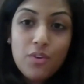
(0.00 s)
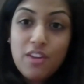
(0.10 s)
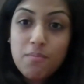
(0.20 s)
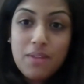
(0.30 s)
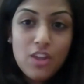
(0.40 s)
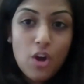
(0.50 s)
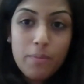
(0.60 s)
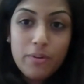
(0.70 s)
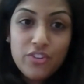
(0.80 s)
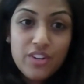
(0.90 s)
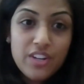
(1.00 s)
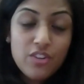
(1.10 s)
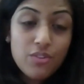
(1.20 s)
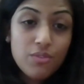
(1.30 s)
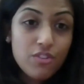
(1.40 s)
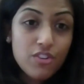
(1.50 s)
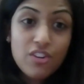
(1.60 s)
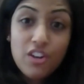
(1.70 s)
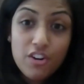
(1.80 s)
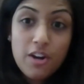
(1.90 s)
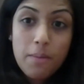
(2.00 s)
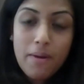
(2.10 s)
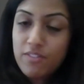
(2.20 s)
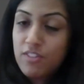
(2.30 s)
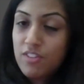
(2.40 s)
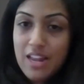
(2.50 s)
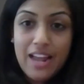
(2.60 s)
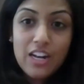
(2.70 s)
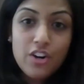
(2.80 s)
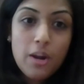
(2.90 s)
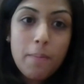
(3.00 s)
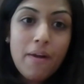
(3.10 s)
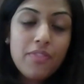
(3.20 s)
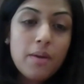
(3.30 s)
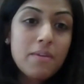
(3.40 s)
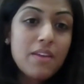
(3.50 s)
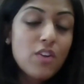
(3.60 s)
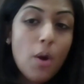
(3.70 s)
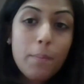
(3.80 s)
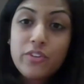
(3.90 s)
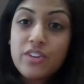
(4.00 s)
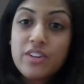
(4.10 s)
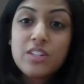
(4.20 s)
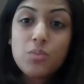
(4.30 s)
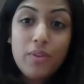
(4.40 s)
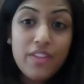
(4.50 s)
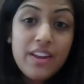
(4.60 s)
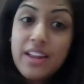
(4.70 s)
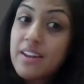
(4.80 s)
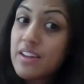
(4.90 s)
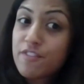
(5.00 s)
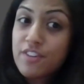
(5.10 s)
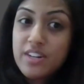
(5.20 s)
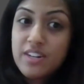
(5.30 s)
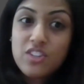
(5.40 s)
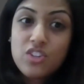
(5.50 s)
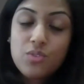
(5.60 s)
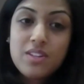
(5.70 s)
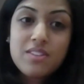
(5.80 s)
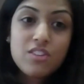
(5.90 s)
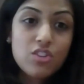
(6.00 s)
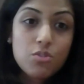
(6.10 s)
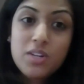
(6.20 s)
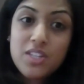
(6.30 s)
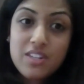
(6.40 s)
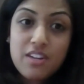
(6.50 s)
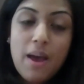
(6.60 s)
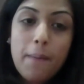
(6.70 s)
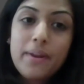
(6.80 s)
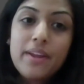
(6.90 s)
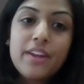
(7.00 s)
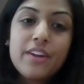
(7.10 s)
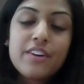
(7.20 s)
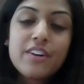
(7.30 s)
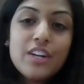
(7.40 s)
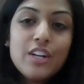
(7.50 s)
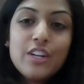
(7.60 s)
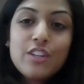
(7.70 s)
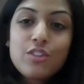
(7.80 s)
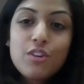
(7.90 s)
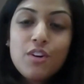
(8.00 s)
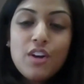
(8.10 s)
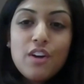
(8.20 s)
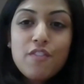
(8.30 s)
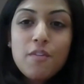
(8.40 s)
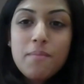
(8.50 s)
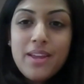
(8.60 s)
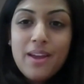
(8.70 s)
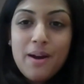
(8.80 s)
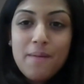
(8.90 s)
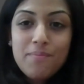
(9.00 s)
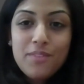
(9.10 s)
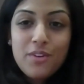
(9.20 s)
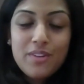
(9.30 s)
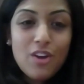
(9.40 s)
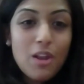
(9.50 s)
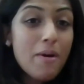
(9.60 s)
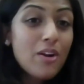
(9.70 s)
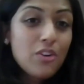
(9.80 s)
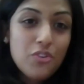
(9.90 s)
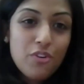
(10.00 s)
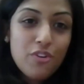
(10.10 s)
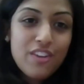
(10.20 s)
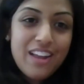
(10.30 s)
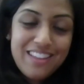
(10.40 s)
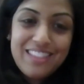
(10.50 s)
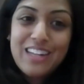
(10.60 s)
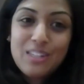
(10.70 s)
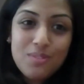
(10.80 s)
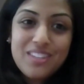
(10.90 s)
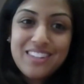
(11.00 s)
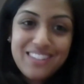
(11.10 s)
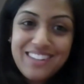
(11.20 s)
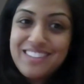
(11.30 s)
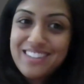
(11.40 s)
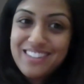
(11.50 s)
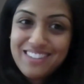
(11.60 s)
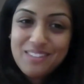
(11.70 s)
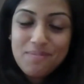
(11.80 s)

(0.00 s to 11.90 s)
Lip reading: give me the opportunity to learn about, that I can learn about them, even opportunities within India for Indian students. There's so much stuff happening here. So for me, it's all about growth, and I think that's what success is.